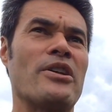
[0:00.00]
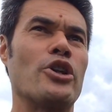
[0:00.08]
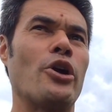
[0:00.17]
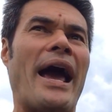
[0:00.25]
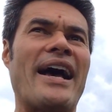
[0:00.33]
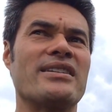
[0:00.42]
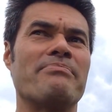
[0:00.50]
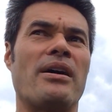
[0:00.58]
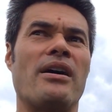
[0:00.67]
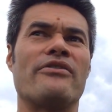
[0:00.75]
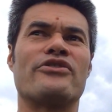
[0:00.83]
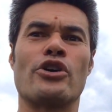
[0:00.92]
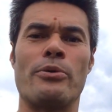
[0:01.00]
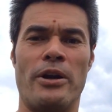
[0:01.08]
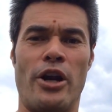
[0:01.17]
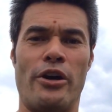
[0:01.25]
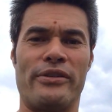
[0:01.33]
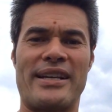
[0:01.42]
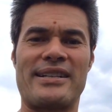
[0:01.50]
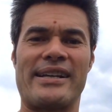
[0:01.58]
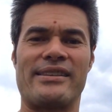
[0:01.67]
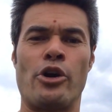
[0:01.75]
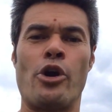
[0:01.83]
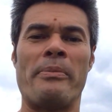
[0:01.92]
you know, as above, so below, that's
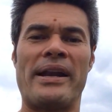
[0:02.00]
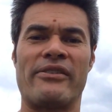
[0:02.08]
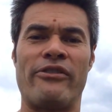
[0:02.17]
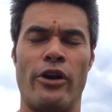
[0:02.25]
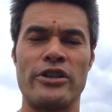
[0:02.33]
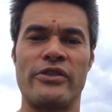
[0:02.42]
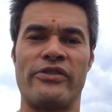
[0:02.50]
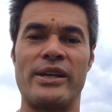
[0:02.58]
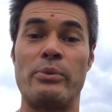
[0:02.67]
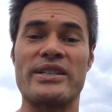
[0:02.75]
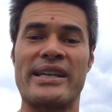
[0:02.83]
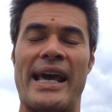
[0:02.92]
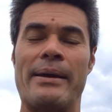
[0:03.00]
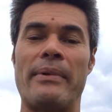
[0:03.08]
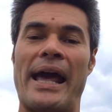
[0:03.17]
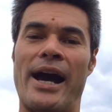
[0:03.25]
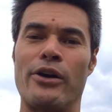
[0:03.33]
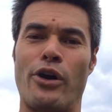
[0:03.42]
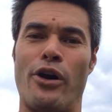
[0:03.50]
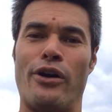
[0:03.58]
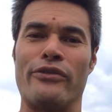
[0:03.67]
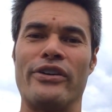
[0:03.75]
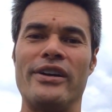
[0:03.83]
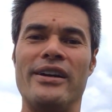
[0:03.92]
like the Hermetic philosophy, which came out
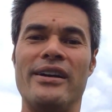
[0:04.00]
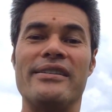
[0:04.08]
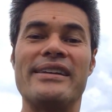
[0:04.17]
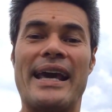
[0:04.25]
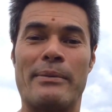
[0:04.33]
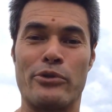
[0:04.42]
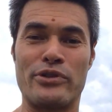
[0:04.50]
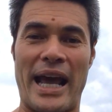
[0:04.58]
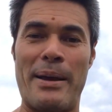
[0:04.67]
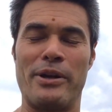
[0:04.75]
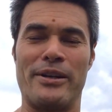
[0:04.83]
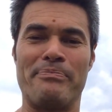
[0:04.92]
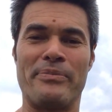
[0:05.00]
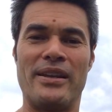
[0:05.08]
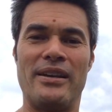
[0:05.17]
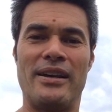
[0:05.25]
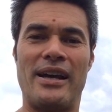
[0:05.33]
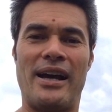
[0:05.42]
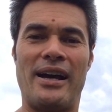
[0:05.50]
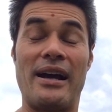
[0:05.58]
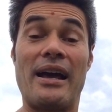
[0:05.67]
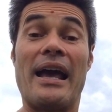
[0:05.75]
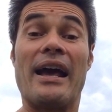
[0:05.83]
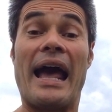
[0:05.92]
of the Emerald Tablet.
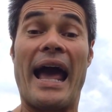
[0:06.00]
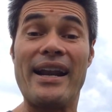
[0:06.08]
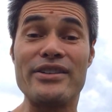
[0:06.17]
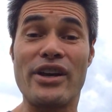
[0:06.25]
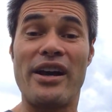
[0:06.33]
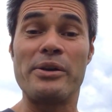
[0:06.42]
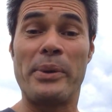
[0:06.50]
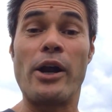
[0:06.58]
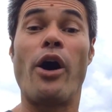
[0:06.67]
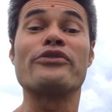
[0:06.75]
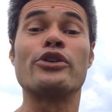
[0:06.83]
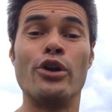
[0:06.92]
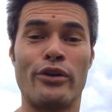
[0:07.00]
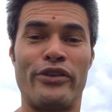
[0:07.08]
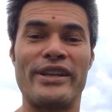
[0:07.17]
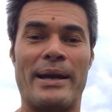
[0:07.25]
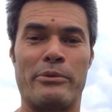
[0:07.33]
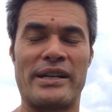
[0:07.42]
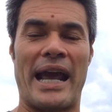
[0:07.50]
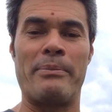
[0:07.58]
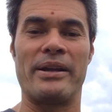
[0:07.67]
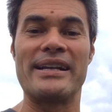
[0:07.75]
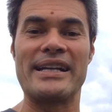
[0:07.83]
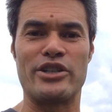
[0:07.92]
Alexander went off to look for the Emerald
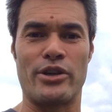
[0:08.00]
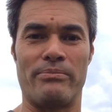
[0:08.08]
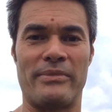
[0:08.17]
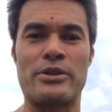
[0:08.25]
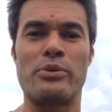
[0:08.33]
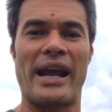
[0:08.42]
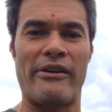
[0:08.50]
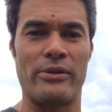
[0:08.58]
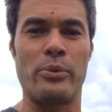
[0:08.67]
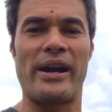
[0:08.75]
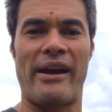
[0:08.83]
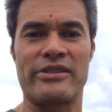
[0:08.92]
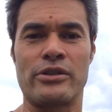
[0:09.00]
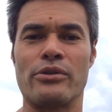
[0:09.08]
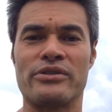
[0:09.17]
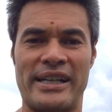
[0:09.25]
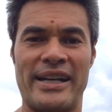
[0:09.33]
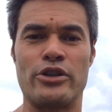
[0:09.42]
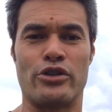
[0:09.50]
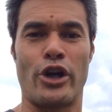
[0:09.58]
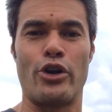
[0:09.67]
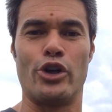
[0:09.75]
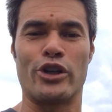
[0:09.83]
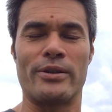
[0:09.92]
Tablet in Egypt. That's where Aristotle said he should
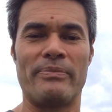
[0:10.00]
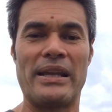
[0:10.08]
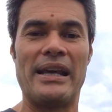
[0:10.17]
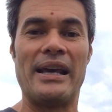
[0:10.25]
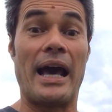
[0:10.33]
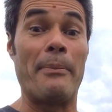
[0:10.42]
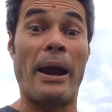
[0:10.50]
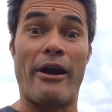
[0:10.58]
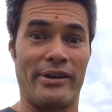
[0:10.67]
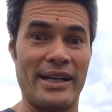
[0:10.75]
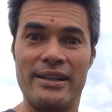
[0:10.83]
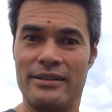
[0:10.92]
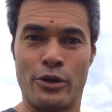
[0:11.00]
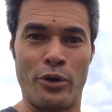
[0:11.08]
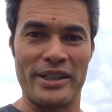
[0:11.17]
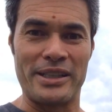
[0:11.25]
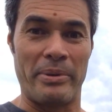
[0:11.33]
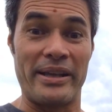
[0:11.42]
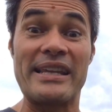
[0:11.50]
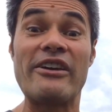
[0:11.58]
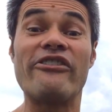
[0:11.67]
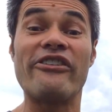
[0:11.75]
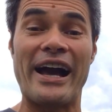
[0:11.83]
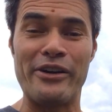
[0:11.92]
go look. Apparently, according to myth, he
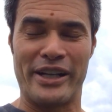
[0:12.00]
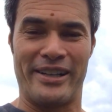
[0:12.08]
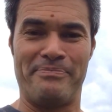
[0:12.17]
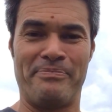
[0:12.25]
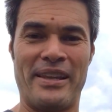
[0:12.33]
found it.